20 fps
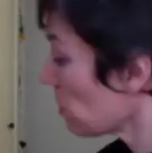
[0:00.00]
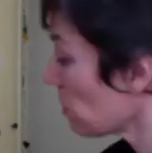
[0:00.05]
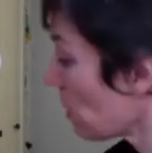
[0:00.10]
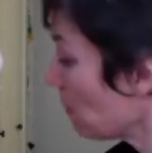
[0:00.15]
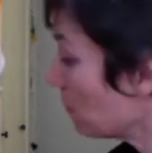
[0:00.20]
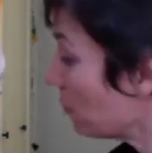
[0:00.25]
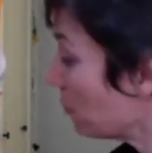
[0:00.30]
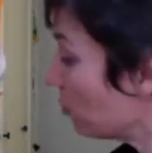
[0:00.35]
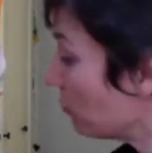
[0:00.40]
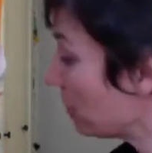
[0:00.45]

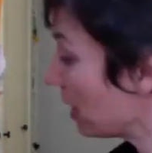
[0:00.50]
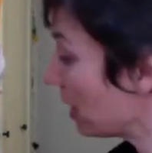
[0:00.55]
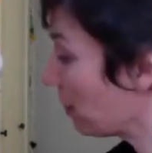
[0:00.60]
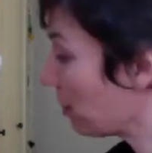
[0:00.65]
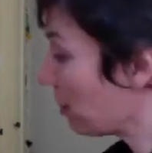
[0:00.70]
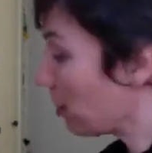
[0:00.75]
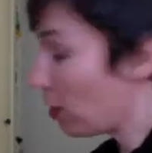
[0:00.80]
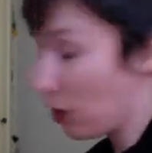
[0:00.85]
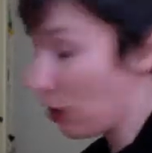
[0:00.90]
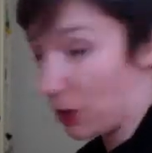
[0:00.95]
moving
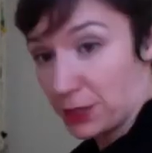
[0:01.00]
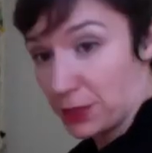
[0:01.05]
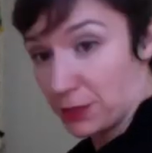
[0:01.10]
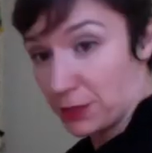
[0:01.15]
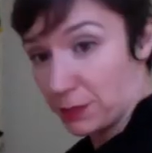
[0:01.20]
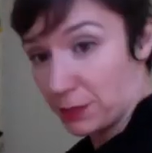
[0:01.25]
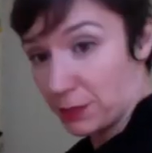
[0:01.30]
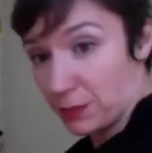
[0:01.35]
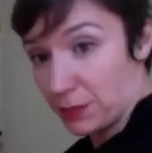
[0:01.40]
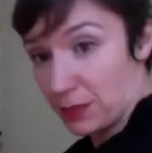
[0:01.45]
apart
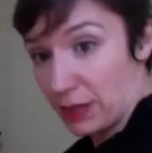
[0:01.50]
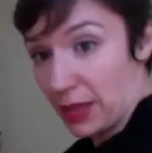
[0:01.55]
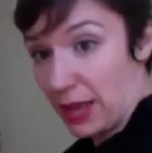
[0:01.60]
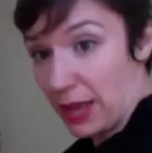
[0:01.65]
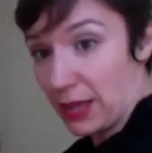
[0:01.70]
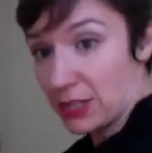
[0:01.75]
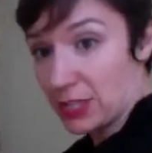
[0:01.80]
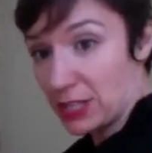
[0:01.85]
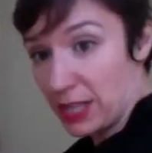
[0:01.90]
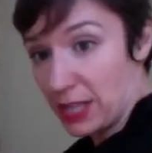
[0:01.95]

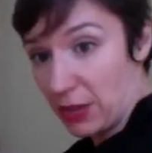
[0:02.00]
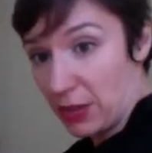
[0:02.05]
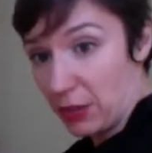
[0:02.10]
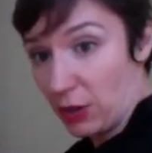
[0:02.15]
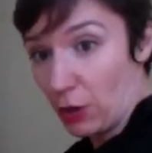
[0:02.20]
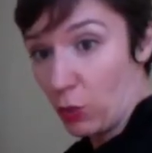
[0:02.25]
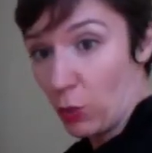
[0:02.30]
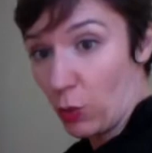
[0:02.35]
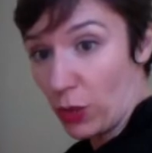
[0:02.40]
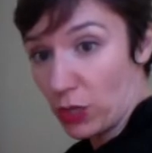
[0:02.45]
and
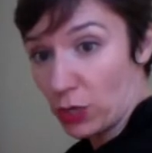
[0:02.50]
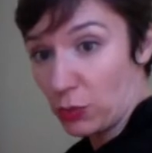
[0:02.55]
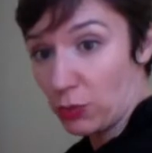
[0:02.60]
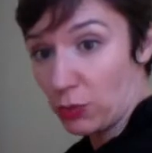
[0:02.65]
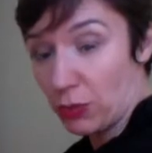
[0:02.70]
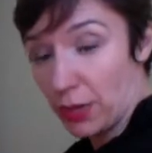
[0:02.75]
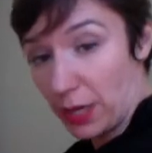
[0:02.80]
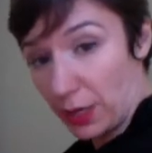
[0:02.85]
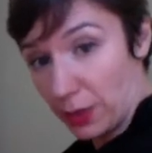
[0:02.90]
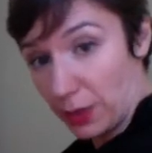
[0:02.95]
together when you
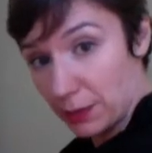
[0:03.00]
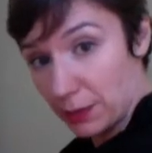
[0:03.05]
breathe.